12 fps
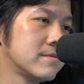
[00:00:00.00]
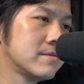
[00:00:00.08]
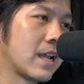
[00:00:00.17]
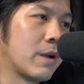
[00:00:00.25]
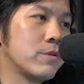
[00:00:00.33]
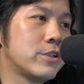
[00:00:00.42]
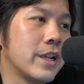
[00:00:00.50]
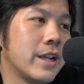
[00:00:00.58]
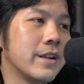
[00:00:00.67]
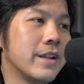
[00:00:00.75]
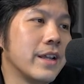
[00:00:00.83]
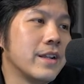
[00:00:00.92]
I will share
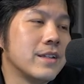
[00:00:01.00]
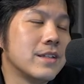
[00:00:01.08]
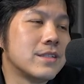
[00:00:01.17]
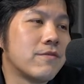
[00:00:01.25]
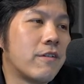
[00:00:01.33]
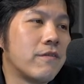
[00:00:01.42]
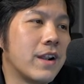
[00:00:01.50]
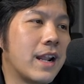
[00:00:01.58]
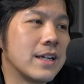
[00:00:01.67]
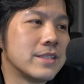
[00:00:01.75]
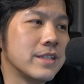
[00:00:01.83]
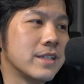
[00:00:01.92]
the date. This is from the
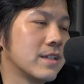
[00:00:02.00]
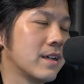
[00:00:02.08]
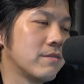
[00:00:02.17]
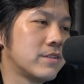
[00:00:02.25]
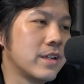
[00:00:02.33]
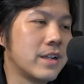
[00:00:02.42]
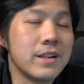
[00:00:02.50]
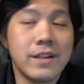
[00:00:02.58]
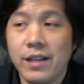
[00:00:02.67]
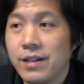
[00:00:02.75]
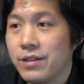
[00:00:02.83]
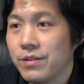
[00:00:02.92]
last year. I will share the
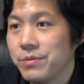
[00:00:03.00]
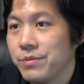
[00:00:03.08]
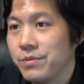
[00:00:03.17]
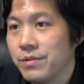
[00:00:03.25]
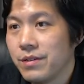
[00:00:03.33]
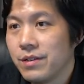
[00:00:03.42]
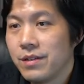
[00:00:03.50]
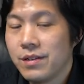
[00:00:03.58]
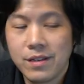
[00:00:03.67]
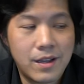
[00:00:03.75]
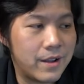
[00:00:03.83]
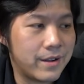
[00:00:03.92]
date to
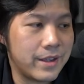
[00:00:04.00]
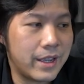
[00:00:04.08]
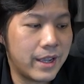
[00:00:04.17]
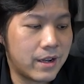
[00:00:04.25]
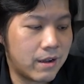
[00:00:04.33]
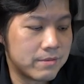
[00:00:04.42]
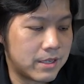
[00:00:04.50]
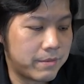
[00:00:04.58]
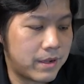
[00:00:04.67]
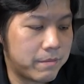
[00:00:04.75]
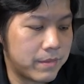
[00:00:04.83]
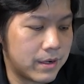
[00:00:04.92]
the 8th of
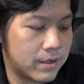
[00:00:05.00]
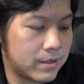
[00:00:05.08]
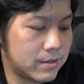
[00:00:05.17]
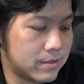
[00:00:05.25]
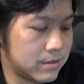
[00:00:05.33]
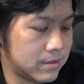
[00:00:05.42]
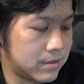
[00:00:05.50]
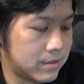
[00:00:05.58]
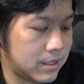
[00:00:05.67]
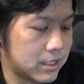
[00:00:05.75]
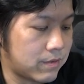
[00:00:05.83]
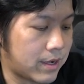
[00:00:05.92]
September.
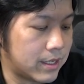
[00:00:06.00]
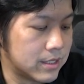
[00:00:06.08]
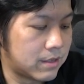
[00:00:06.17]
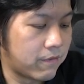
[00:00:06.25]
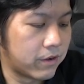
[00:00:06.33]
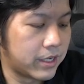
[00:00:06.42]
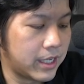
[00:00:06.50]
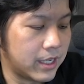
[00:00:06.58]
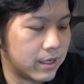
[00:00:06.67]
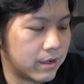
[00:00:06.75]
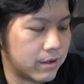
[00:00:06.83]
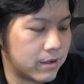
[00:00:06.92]
This one is
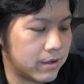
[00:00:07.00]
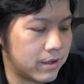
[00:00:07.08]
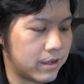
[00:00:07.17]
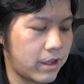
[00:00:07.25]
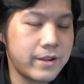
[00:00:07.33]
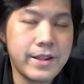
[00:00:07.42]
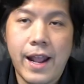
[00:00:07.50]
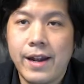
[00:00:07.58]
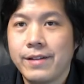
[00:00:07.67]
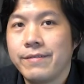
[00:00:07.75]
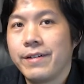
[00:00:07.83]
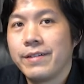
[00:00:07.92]
14, not that,
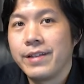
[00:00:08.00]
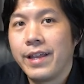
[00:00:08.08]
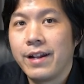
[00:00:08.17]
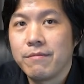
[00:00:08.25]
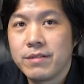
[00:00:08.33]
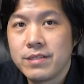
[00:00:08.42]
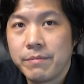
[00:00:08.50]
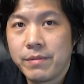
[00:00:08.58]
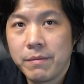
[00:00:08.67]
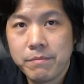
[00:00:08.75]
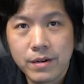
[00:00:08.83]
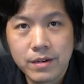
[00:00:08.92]
right? The 8th of
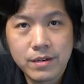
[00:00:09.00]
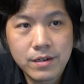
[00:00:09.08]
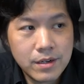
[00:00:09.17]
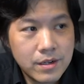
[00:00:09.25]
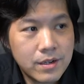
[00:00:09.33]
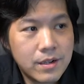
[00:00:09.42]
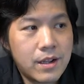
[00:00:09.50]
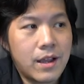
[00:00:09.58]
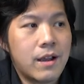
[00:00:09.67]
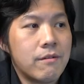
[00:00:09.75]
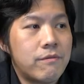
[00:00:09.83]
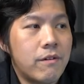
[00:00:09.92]
September
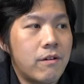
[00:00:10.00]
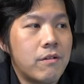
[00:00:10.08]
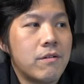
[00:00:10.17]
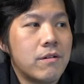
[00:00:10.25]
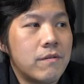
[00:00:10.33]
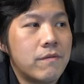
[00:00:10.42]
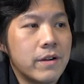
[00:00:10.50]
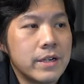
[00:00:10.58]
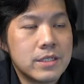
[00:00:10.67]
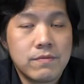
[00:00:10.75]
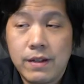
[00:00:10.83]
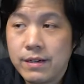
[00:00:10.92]
for
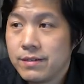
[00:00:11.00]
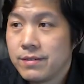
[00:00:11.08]
this one.